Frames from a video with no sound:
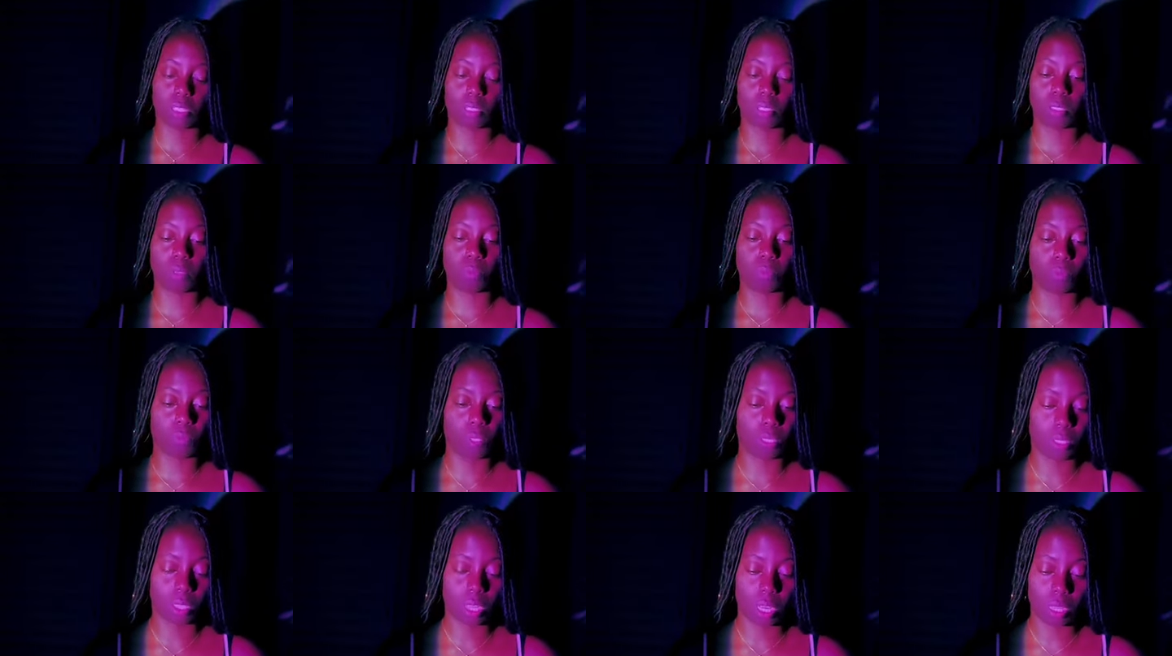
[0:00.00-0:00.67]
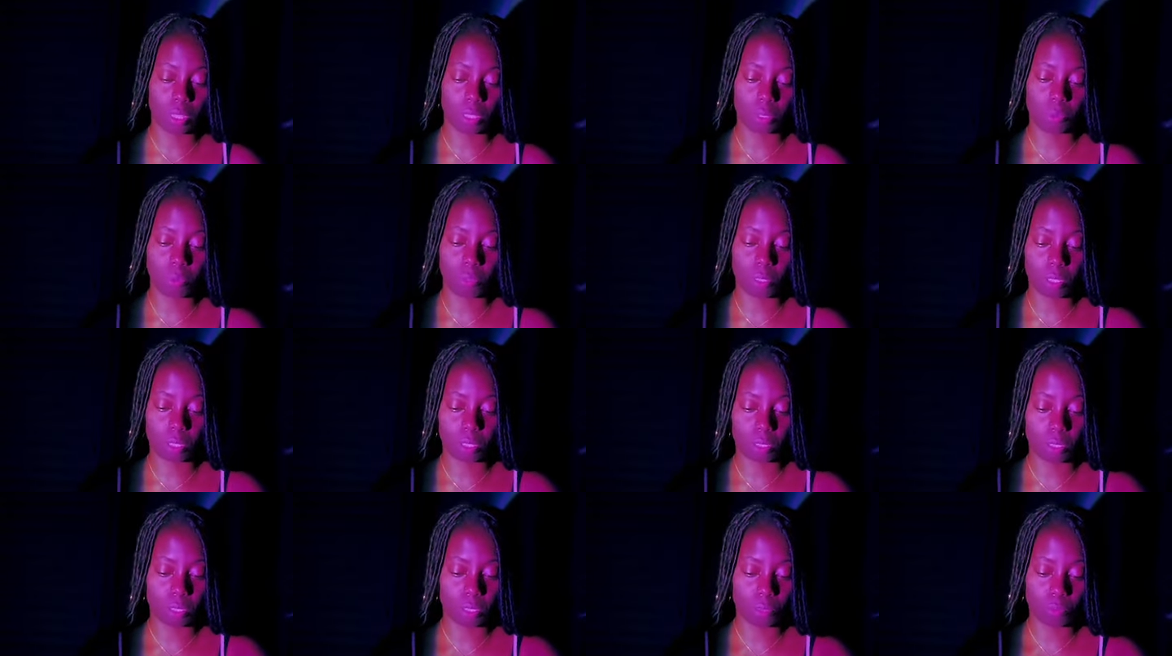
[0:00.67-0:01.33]
telling them exactly what
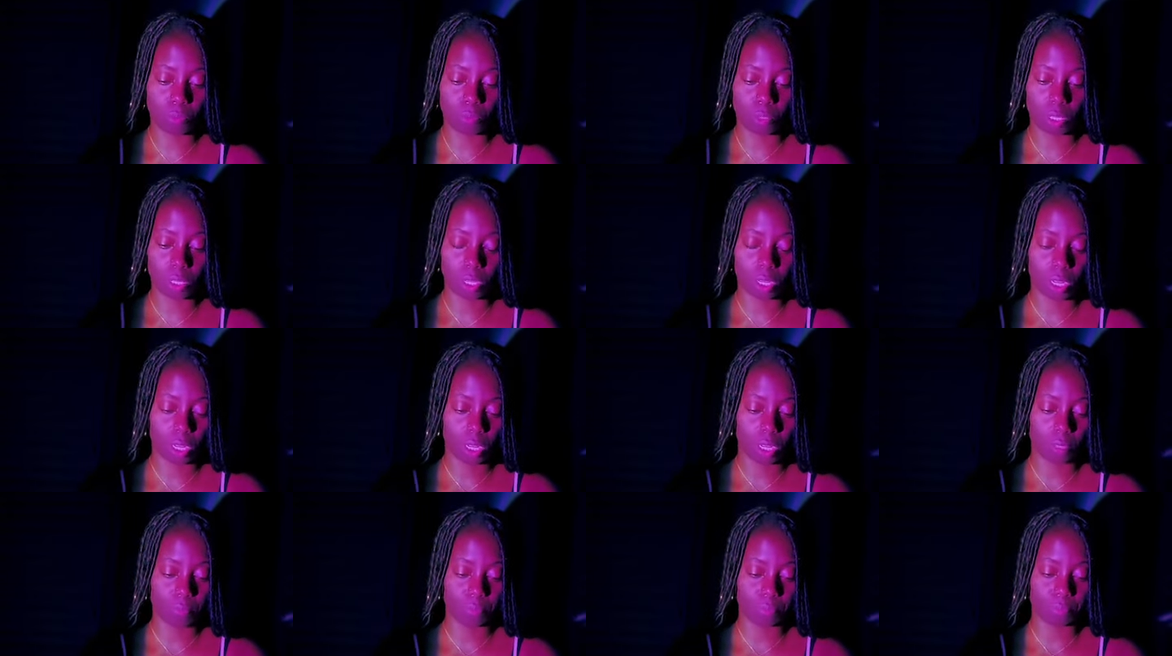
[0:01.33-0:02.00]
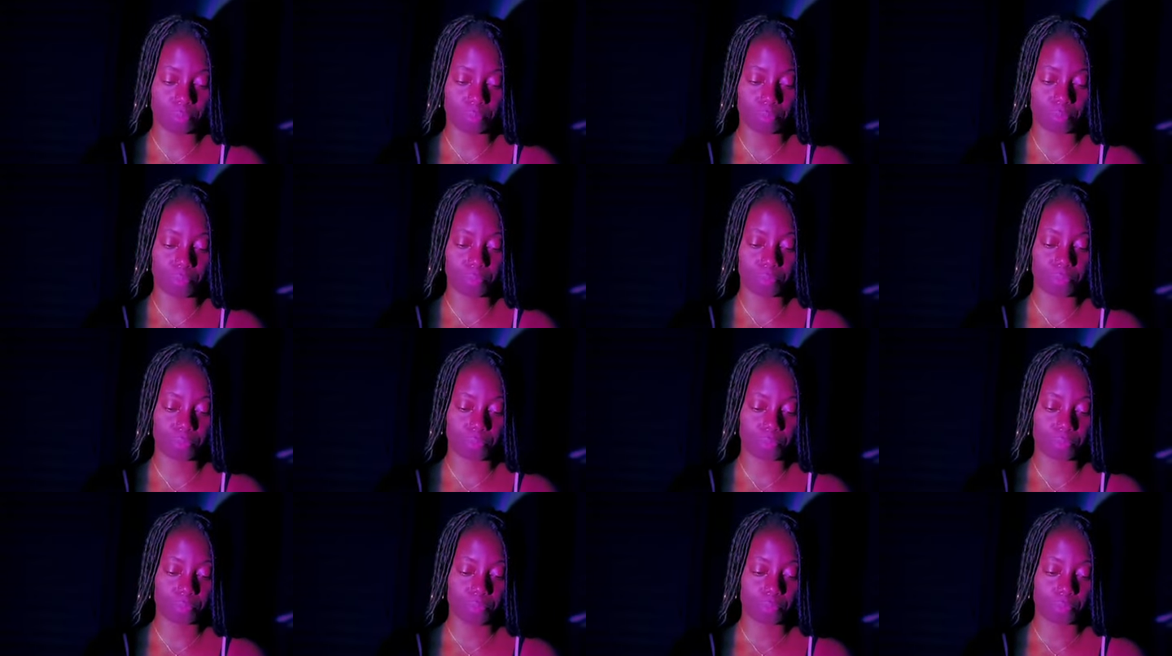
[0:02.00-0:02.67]
it is and what it ain't,
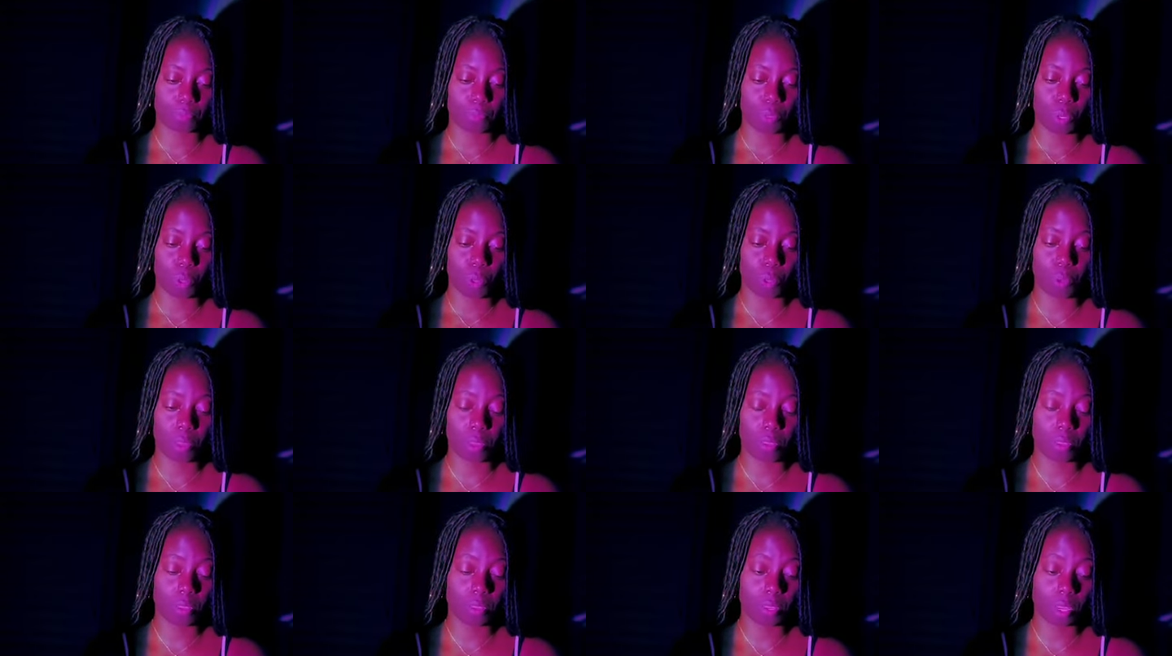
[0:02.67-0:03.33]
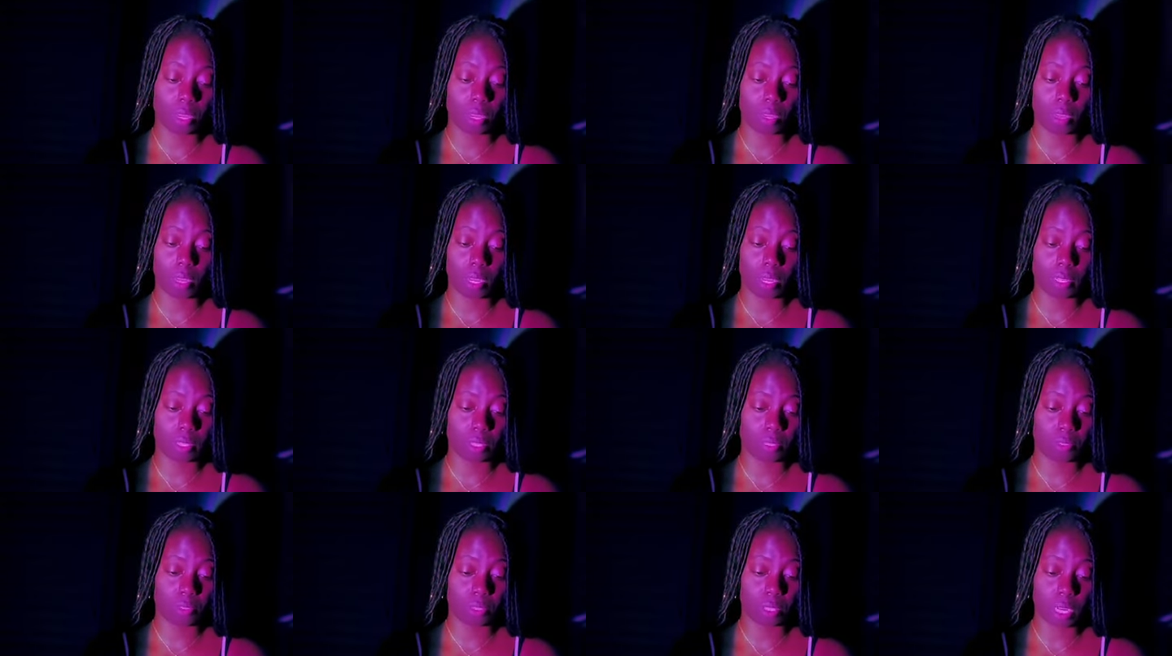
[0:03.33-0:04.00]
whether they
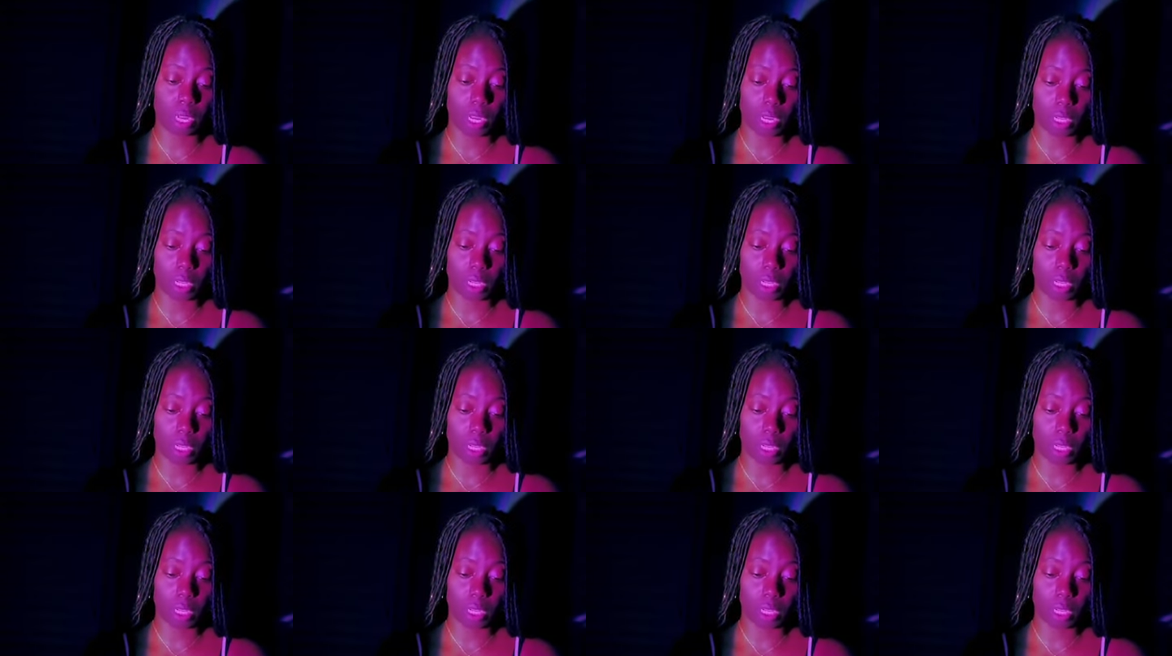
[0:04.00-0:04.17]
like it or